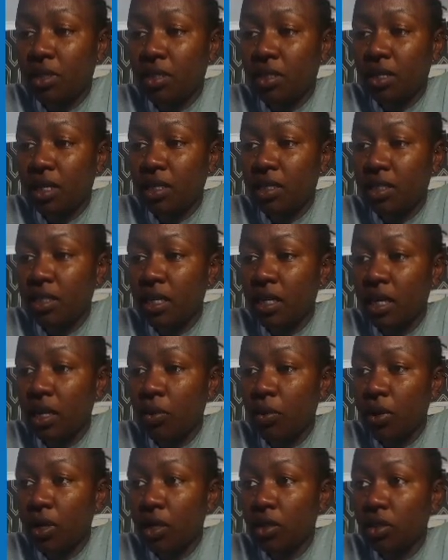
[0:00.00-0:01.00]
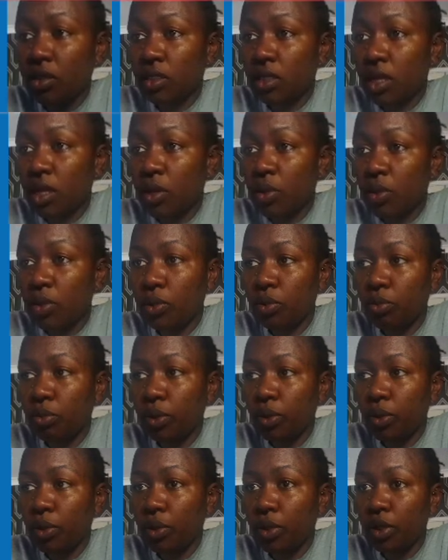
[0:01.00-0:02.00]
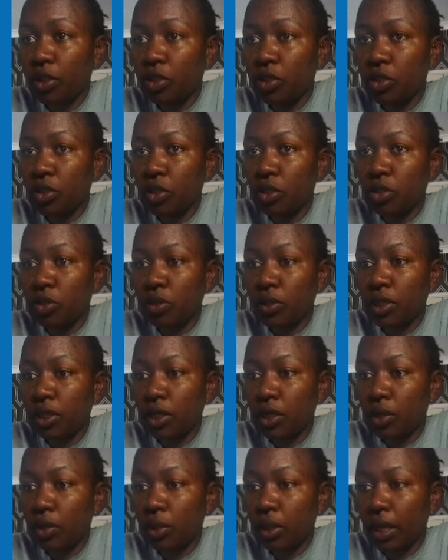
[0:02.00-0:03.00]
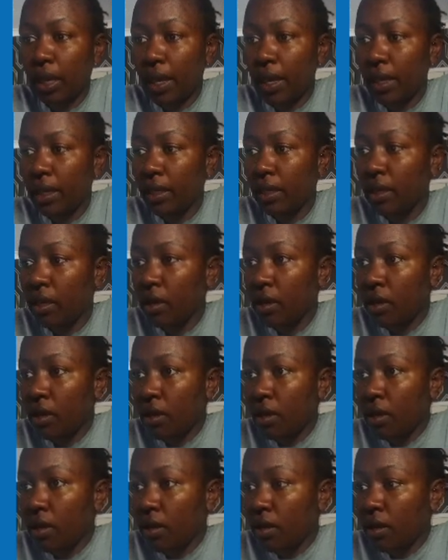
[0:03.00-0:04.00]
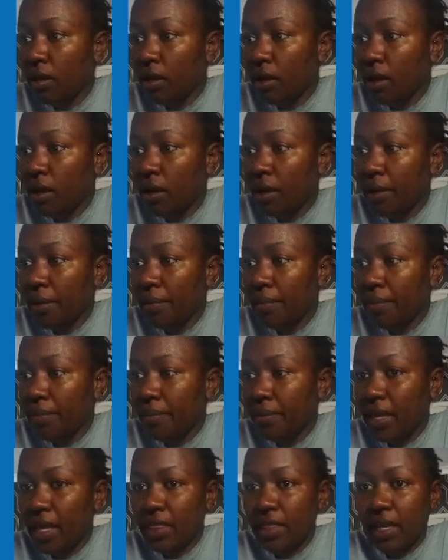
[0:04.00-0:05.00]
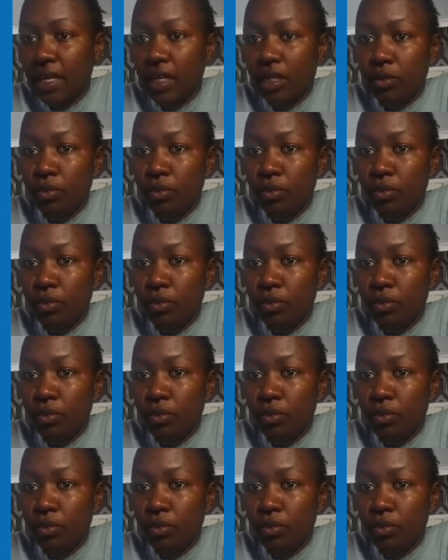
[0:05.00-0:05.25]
this can take a while to load, but it's usually okay. And then